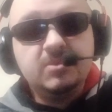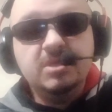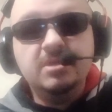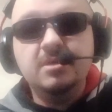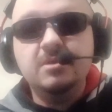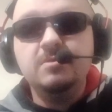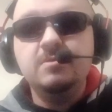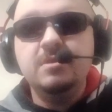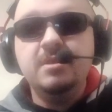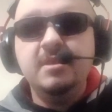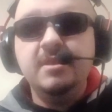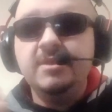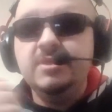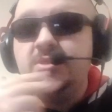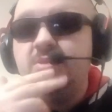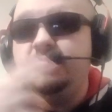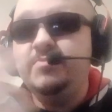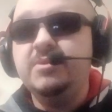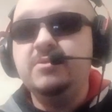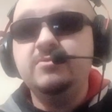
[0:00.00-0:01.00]
you know,
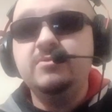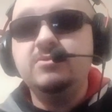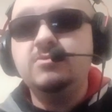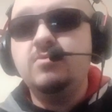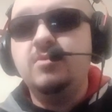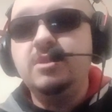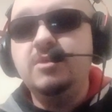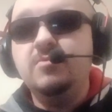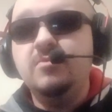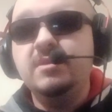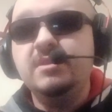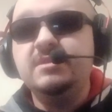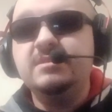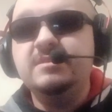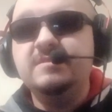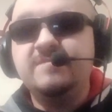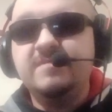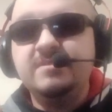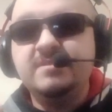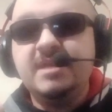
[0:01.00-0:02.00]
Spear 21 is
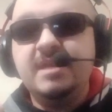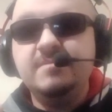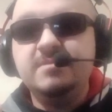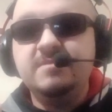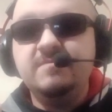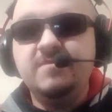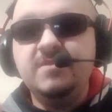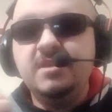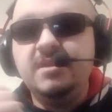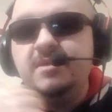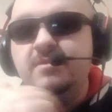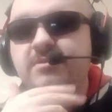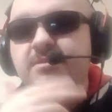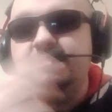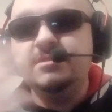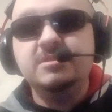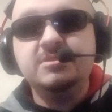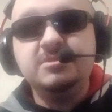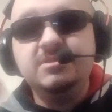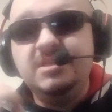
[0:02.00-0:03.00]
different types of videos. He
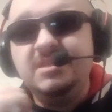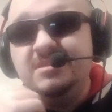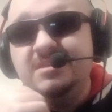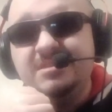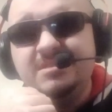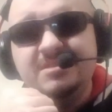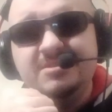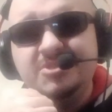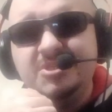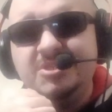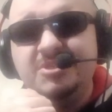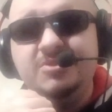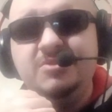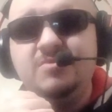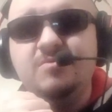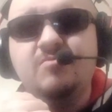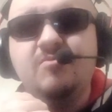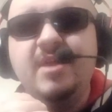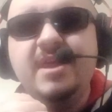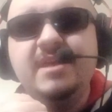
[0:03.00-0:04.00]
does he doesn't just
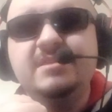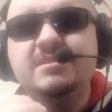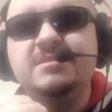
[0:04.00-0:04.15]
do rant